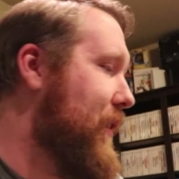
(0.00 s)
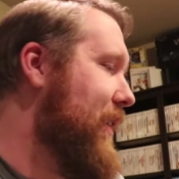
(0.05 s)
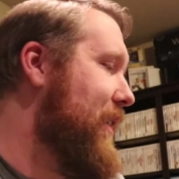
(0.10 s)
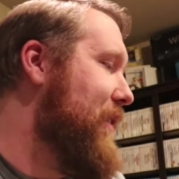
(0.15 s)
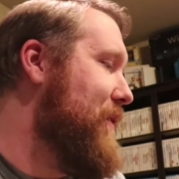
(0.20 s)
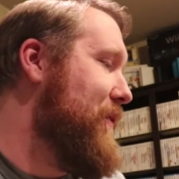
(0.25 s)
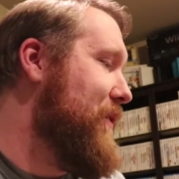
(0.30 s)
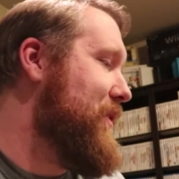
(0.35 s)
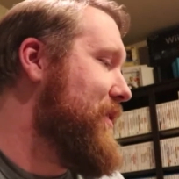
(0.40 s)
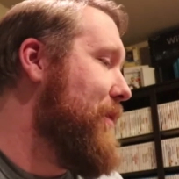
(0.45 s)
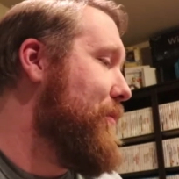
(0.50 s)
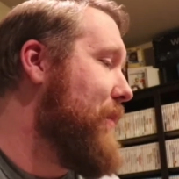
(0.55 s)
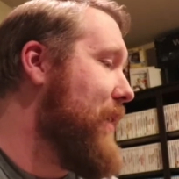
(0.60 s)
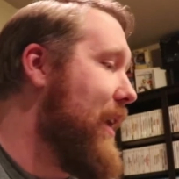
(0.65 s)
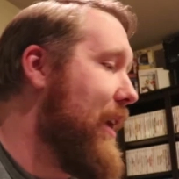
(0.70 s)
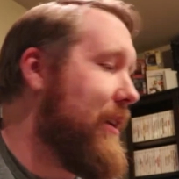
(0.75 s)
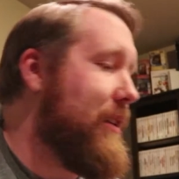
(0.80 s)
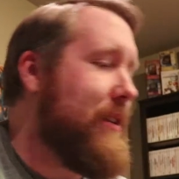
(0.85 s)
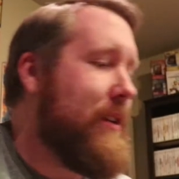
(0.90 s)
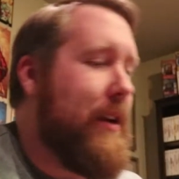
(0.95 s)
of some
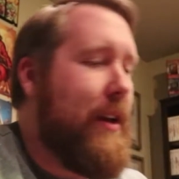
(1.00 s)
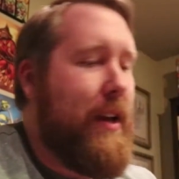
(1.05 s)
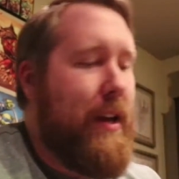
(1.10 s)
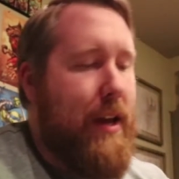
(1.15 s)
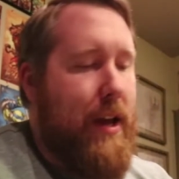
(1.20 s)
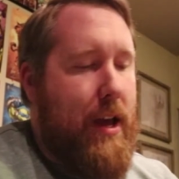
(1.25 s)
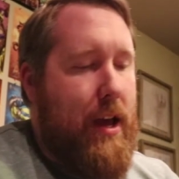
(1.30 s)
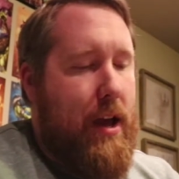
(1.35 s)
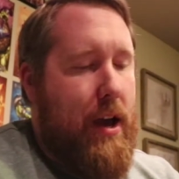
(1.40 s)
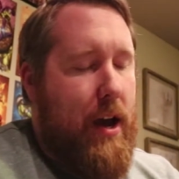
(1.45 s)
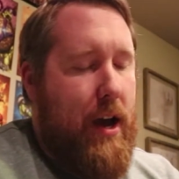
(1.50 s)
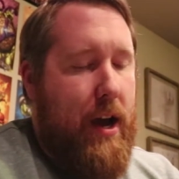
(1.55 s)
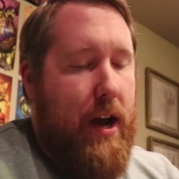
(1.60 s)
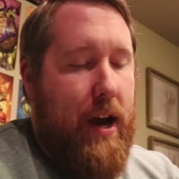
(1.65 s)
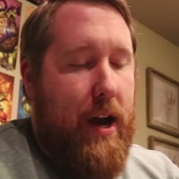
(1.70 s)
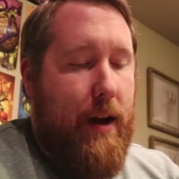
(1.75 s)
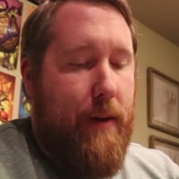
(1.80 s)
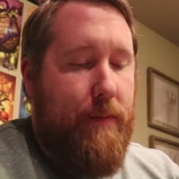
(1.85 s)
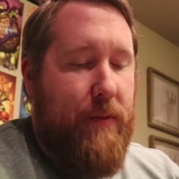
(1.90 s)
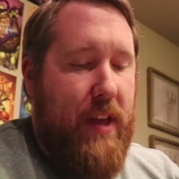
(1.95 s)
kind.
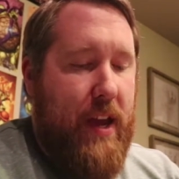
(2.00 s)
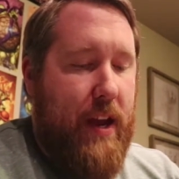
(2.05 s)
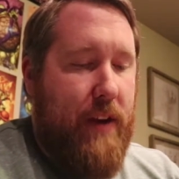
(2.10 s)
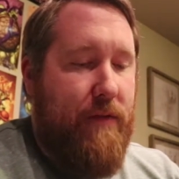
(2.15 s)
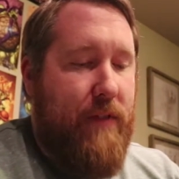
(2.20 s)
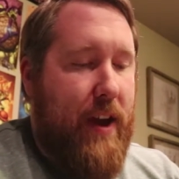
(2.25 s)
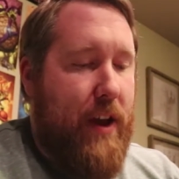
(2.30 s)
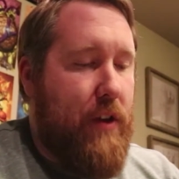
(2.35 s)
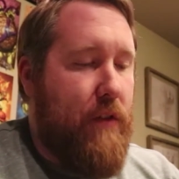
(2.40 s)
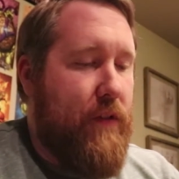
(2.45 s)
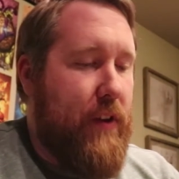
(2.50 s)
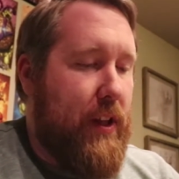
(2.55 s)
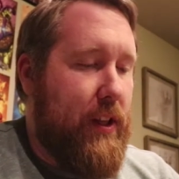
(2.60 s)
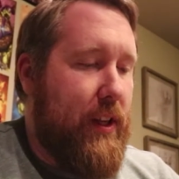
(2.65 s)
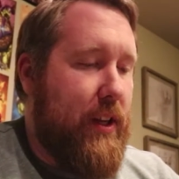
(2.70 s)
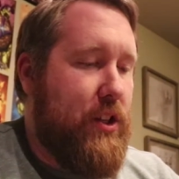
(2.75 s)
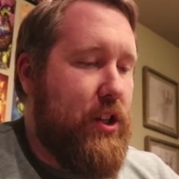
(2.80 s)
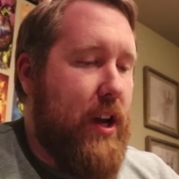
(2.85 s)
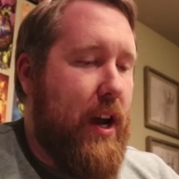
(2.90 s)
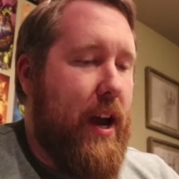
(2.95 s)
Then Value
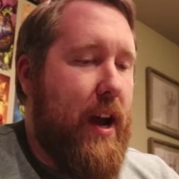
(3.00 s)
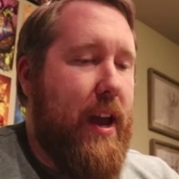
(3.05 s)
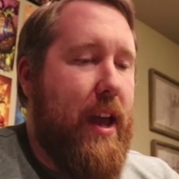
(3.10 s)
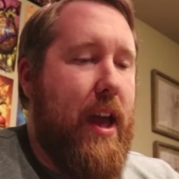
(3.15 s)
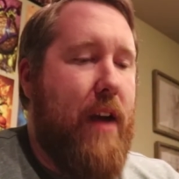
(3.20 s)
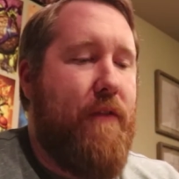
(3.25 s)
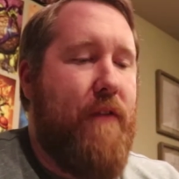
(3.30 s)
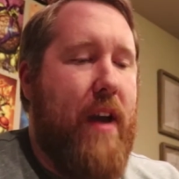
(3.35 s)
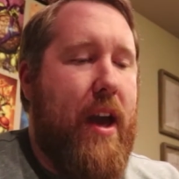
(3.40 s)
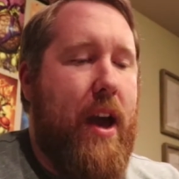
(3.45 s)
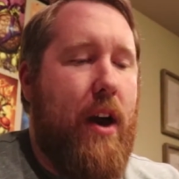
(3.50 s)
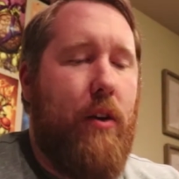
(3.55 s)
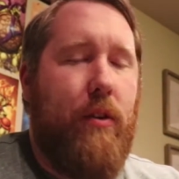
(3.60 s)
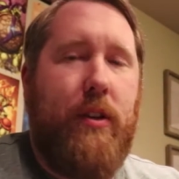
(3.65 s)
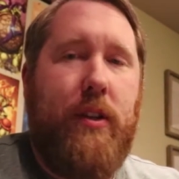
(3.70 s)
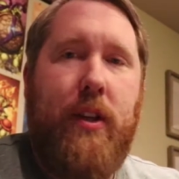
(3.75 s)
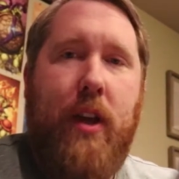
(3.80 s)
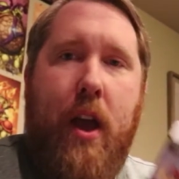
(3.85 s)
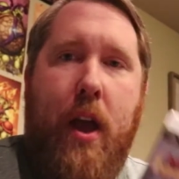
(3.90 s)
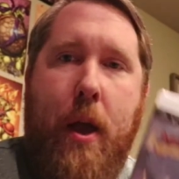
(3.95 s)
Village, I
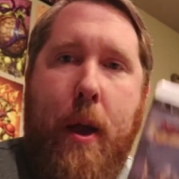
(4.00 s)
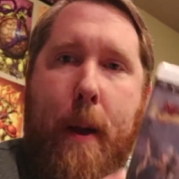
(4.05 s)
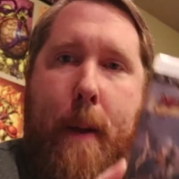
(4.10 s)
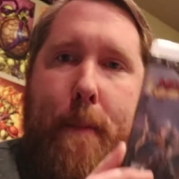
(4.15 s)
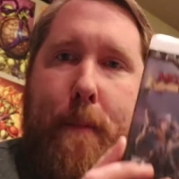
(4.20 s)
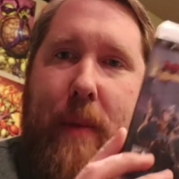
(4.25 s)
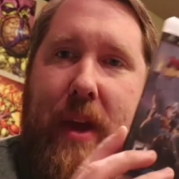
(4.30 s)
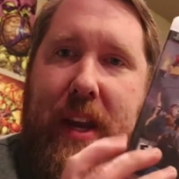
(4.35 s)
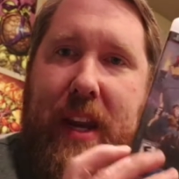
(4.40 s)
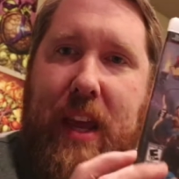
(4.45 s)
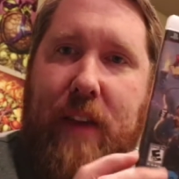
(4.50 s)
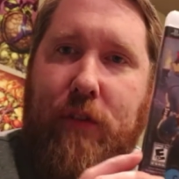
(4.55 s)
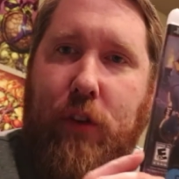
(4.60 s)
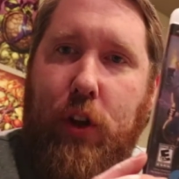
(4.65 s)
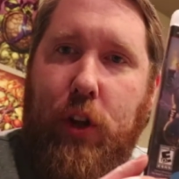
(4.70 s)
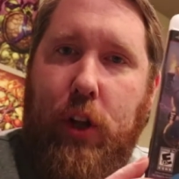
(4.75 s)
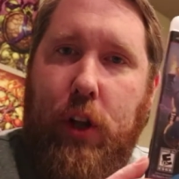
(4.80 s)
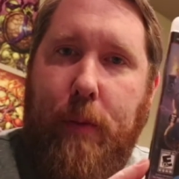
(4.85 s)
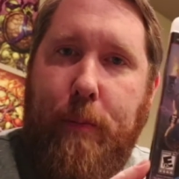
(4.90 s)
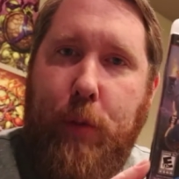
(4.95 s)
found
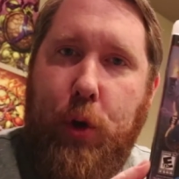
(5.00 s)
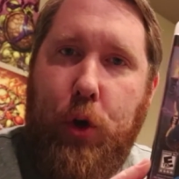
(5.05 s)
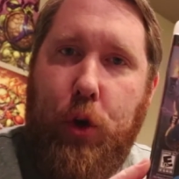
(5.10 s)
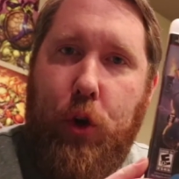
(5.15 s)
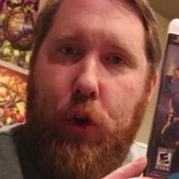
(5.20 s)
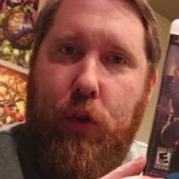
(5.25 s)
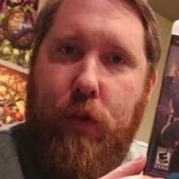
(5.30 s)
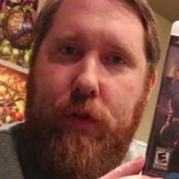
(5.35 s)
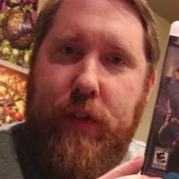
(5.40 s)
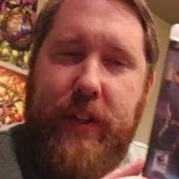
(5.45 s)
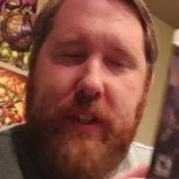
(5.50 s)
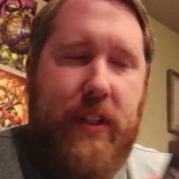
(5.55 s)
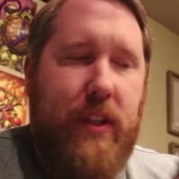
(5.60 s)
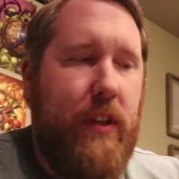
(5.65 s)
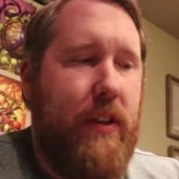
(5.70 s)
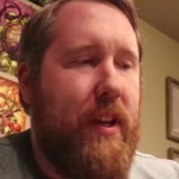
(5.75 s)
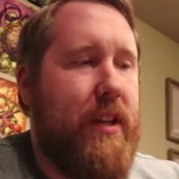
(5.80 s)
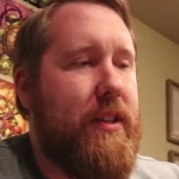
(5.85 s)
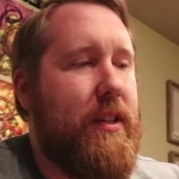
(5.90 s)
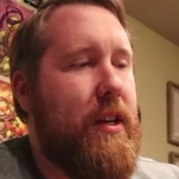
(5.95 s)
Medieval Moves.
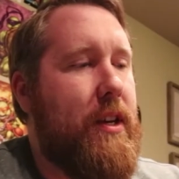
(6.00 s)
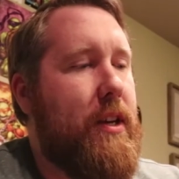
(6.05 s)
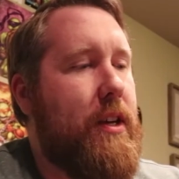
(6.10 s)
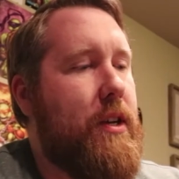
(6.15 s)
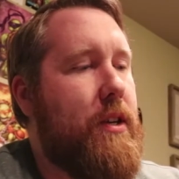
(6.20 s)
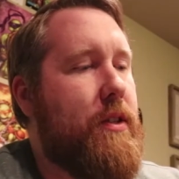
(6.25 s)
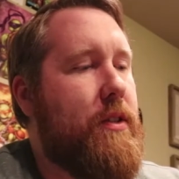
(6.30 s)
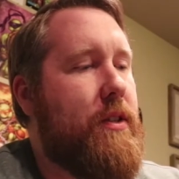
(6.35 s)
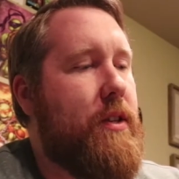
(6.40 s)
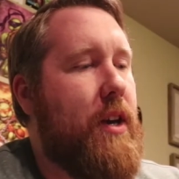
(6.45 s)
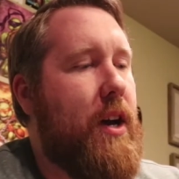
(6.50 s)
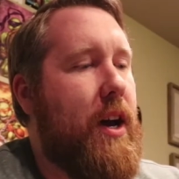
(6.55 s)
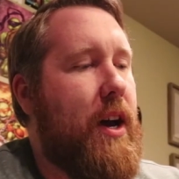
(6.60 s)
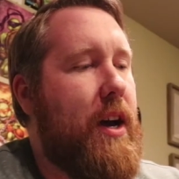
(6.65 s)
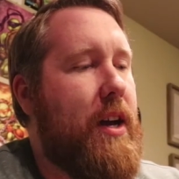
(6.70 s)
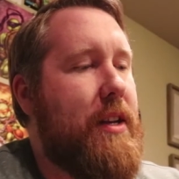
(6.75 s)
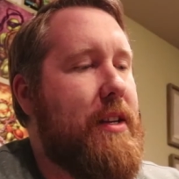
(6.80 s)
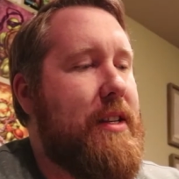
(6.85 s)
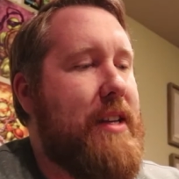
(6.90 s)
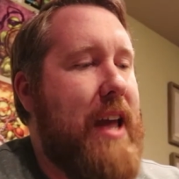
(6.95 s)
This is
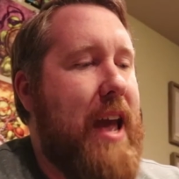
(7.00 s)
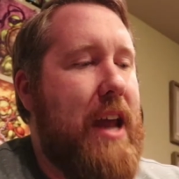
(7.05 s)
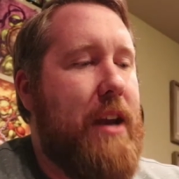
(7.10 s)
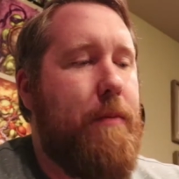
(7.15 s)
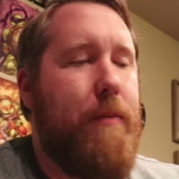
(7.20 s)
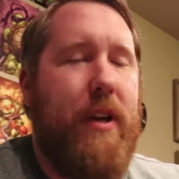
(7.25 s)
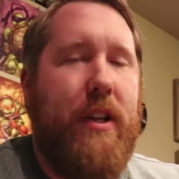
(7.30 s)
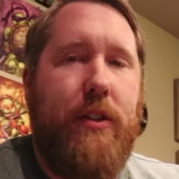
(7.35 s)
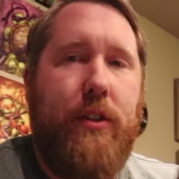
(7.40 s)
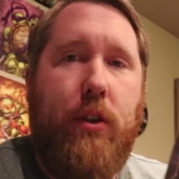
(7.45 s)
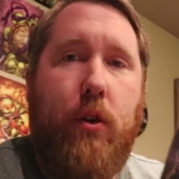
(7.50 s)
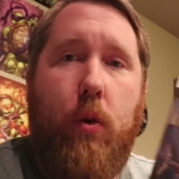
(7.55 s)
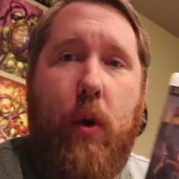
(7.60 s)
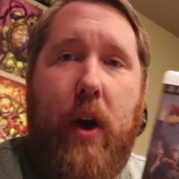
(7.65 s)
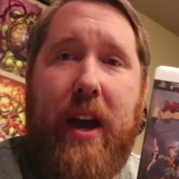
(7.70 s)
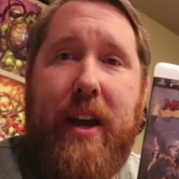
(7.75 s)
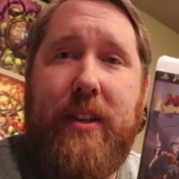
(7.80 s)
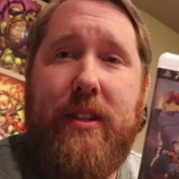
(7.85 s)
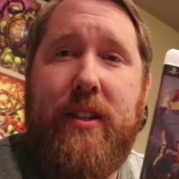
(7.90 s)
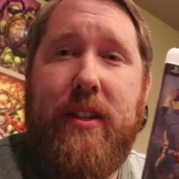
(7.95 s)
Deadman's
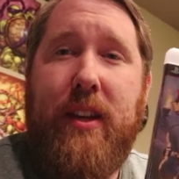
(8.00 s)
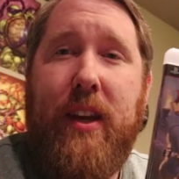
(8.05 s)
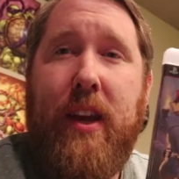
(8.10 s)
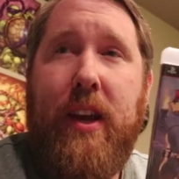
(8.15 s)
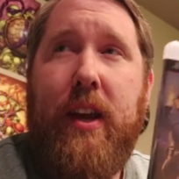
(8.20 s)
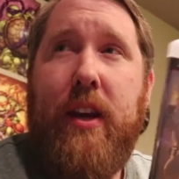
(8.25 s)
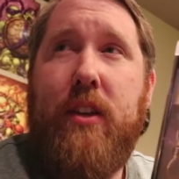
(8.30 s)
Quest.